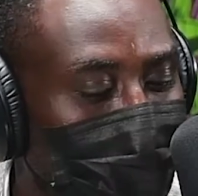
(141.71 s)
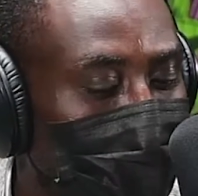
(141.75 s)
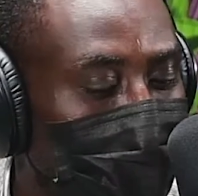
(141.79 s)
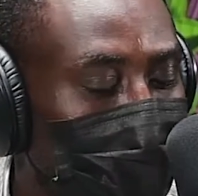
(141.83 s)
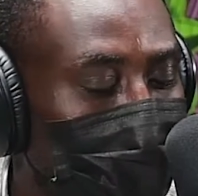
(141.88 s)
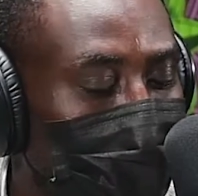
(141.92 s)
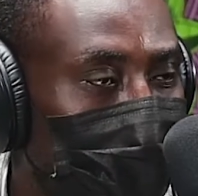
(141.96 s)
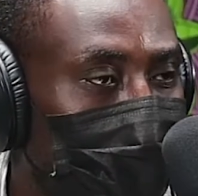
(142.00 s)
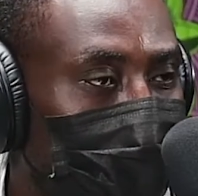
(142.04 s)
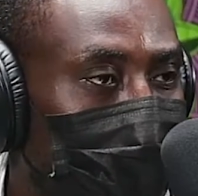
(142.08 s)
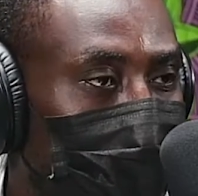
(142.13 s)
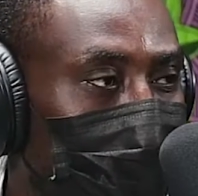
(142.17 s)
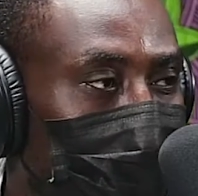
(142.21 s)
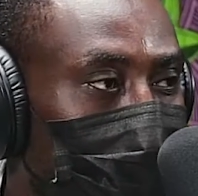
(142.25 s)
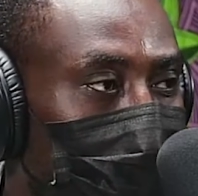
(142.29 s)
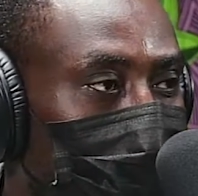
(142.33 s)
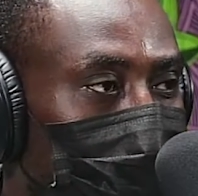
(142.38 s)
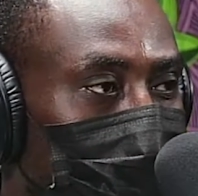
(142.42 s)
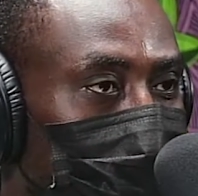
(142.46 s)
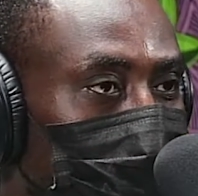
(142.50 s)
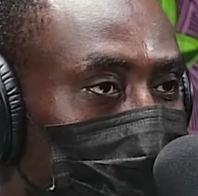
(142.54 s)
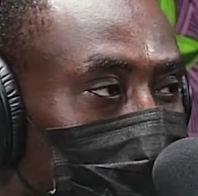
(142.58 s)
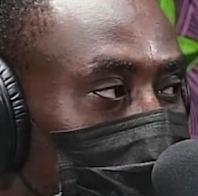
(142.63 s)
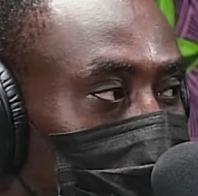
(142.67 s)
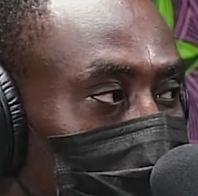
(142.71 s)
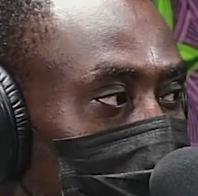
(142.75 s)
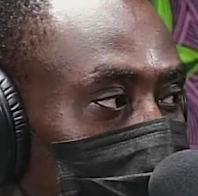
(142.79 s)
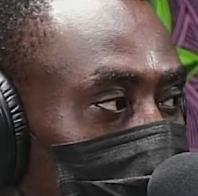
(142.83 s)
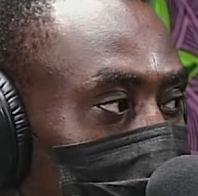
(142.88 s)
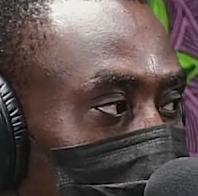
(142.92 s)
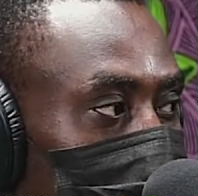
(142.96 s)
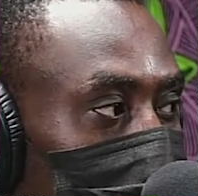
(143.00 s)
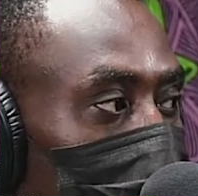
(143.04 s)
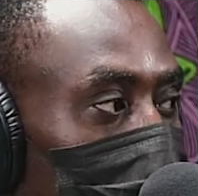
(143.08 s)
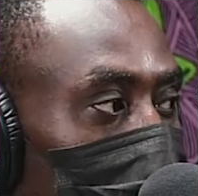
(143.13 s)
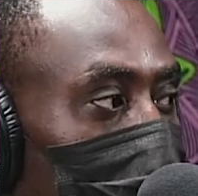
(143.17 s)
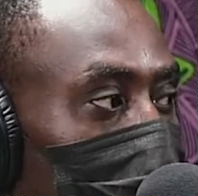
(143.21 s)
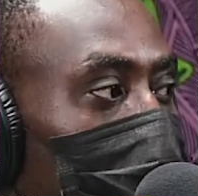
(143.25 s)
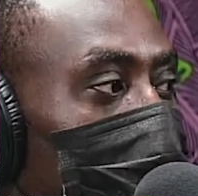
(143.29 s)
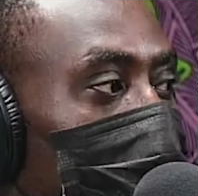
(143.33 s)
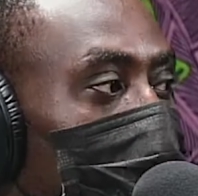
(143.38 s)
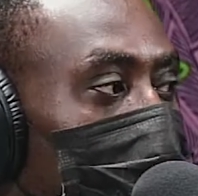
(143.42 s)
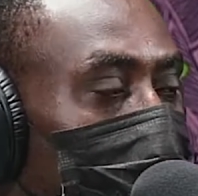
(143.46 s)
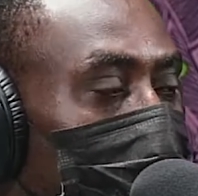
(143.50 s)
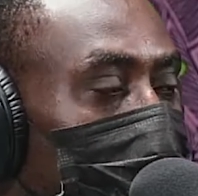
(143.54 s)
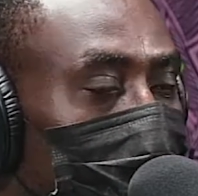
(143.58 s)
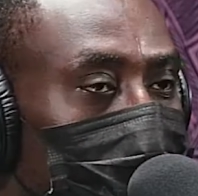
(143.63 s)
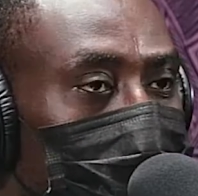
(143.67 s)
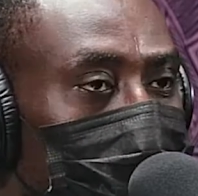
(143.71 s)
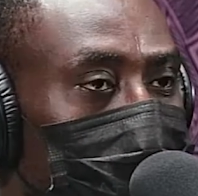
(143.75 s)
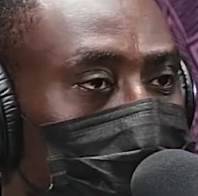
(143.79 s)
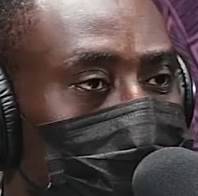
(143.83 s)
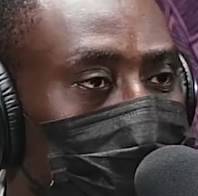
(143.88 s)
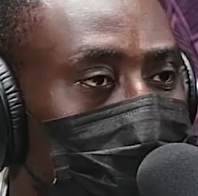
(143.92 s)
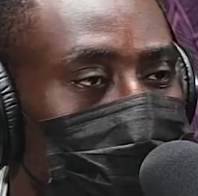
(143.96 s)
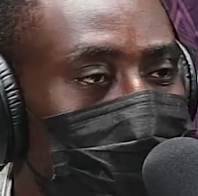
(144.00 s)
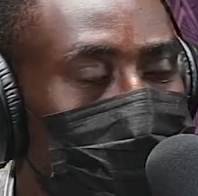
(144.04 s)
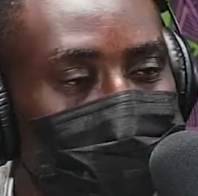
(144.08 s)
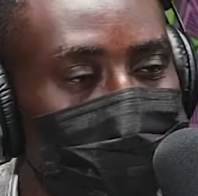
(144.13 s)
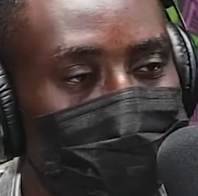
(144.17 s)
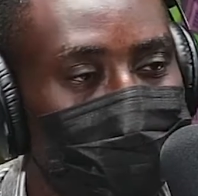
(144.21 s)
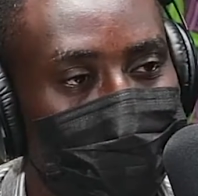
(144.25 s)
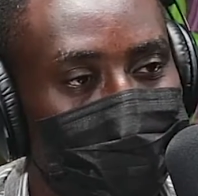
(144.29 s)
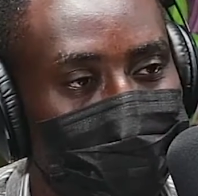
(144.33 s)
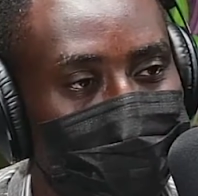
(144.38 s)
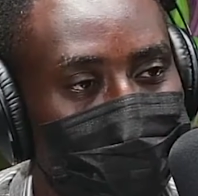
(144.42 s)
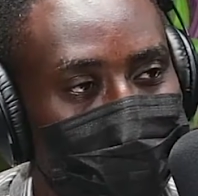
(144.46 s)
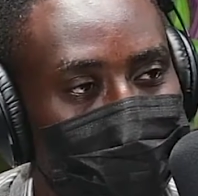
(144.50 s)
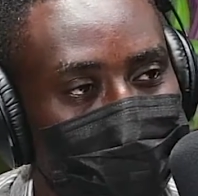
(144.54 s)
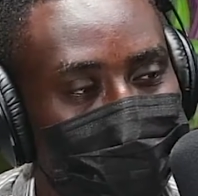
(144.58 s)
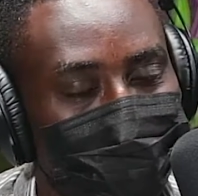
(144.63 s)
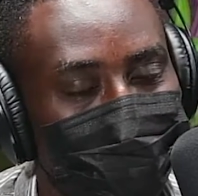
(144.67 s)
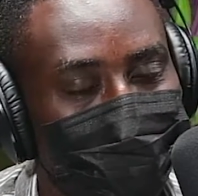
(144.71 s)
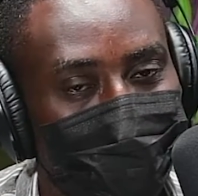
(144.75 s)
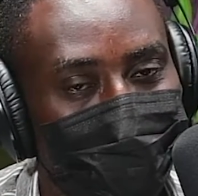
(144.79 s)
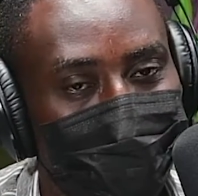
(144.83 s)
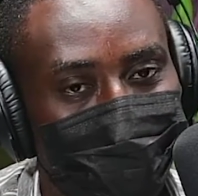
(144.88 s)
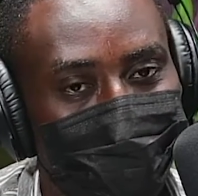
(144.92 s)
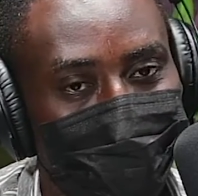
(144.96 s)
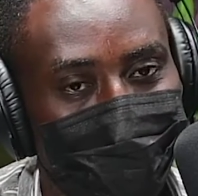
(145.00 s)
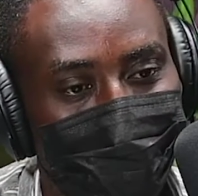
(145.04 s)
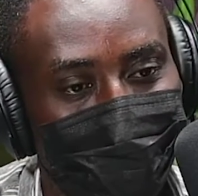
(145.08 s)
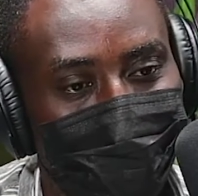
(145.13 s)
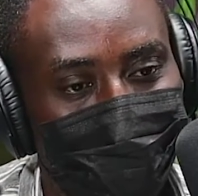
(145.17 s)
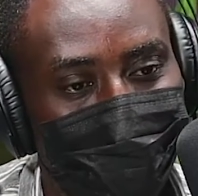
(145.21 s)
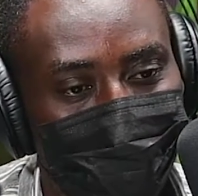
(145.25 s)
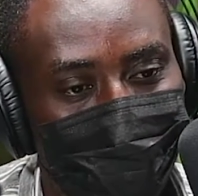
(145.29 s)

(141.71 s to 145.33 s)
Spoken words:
Now, not long ago, in a similar manner,